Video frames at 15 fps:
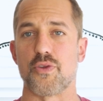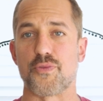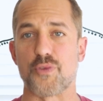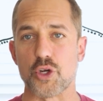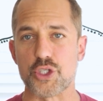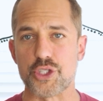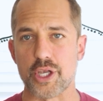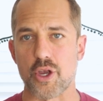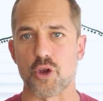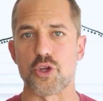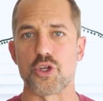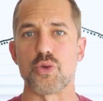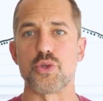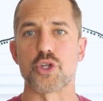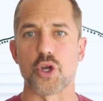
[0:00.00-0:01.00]
the first thing you're
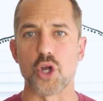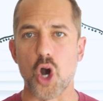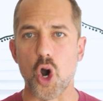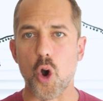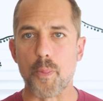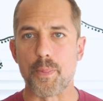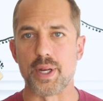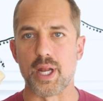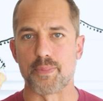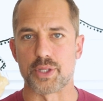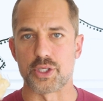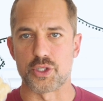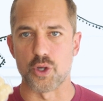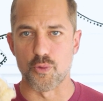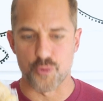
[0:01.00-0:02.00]
gonna do is you're gonna open up
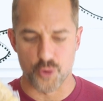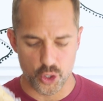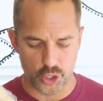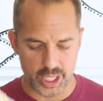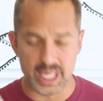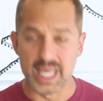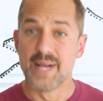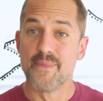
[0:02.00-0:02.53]
the tofurkey.